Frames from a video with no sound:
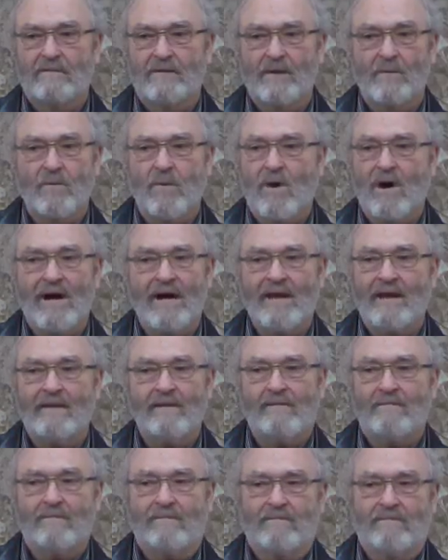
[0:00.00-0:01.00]
Then
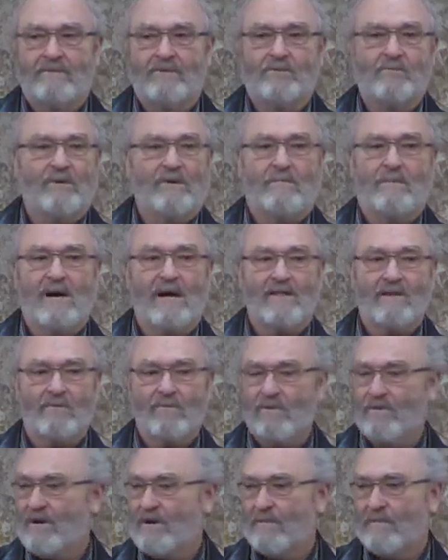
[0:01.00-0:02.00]
why do we bother
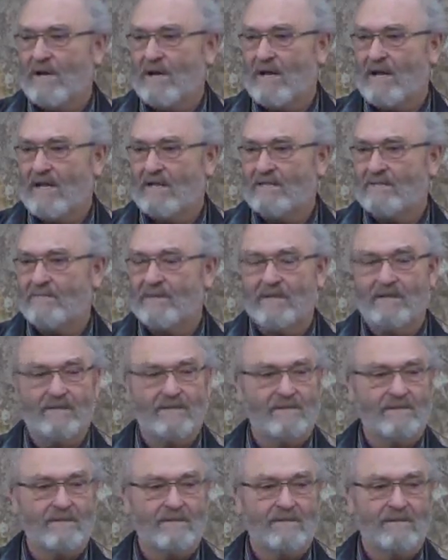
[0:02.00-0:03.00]
worrying about
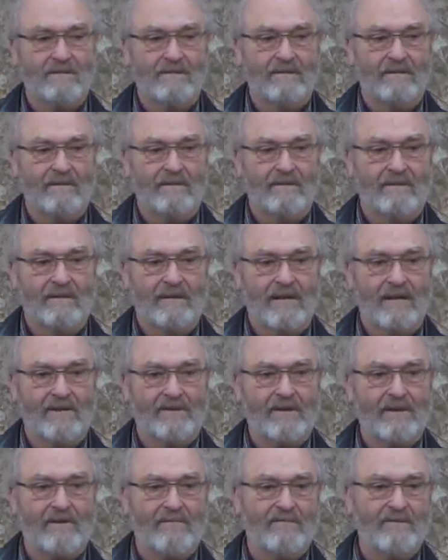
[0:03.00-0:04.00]
hospitals,
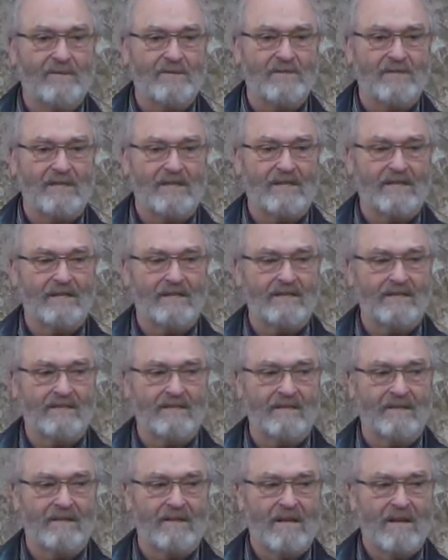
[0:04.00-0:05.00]
healthcare facilities?
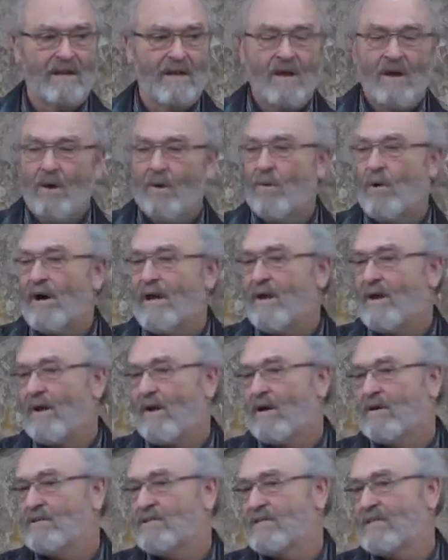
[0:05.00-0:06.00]
And why
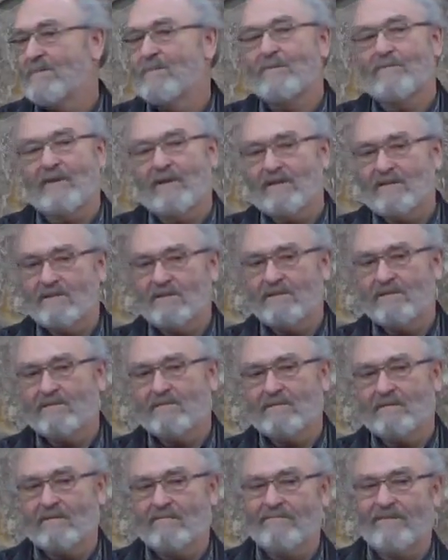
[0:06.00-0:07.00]
are some of
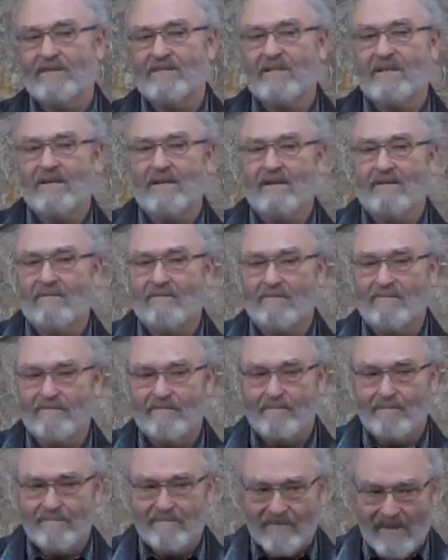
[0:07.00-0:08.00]
us visiting
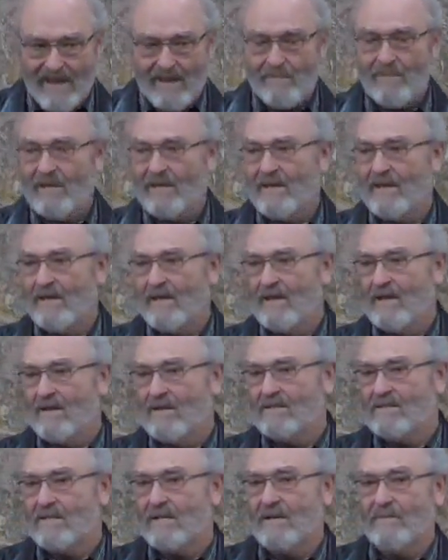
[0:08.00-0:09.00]
family in
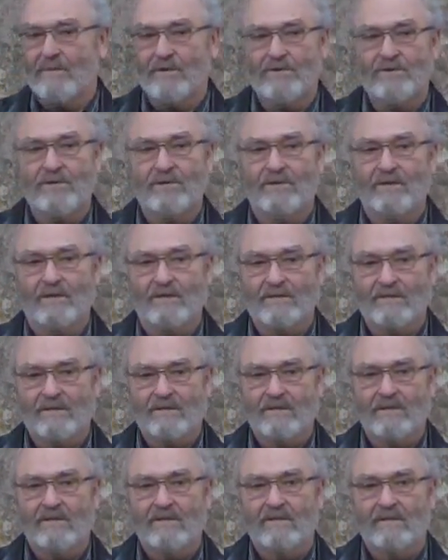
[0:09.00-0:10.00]
Alzheimer's units?